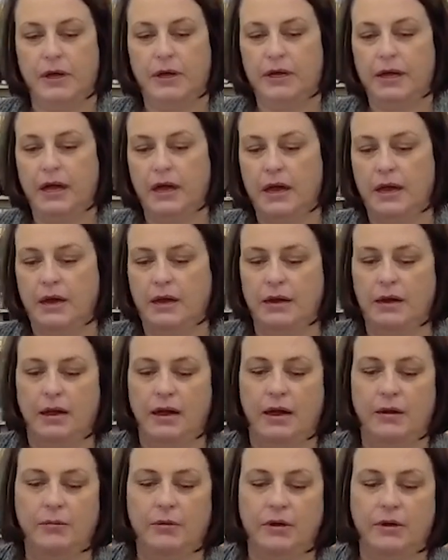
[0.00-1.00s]
again,
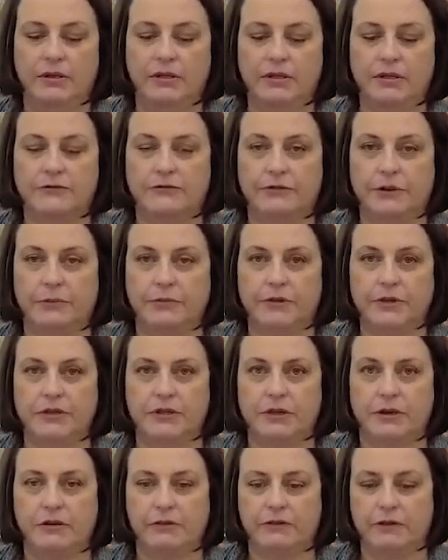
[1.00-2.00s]
I'm going to just flip
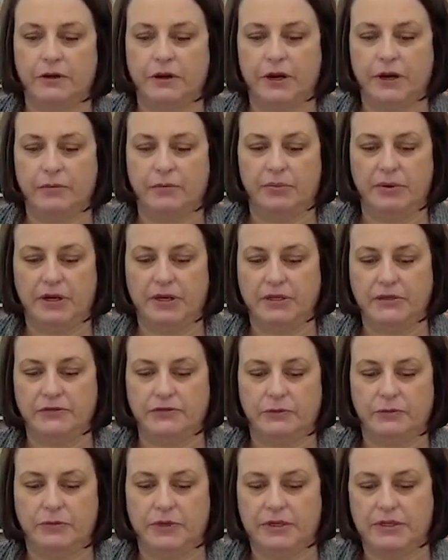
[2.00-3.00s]
this over and piece
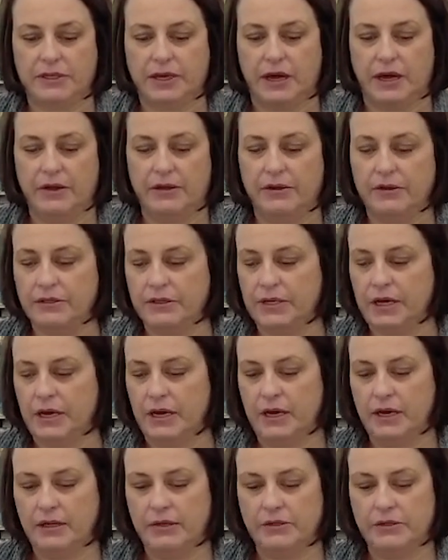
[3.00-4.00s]
from this other
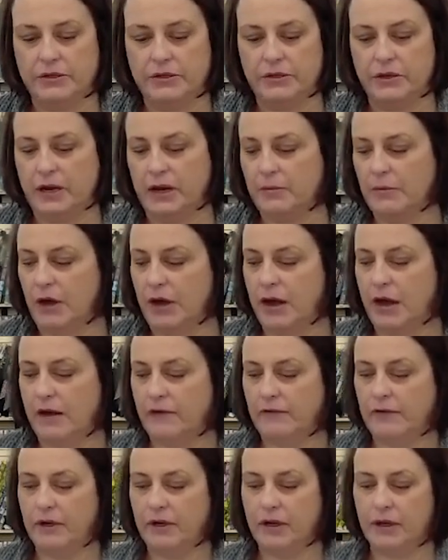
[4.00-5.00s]
side so that I'm not
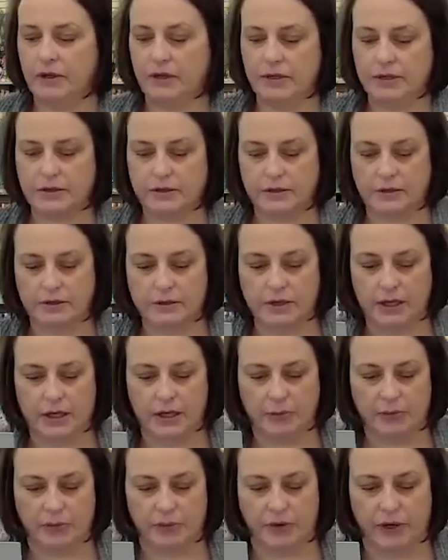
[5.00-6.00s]
having to get this little
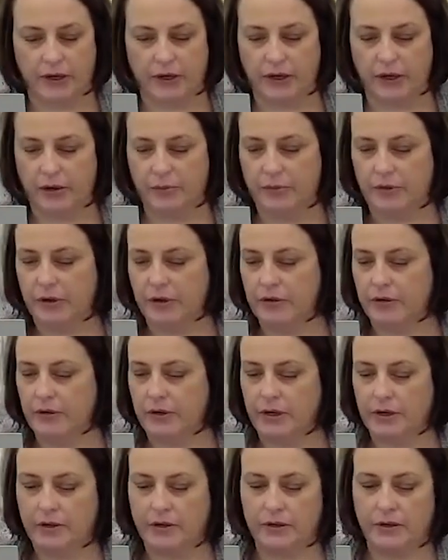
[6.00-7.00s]
tiny point up
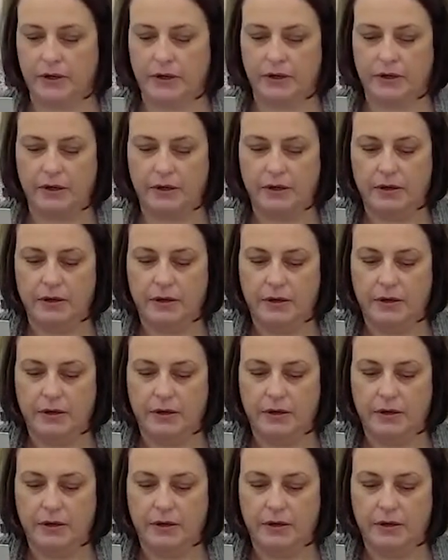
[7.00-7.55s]
underneath the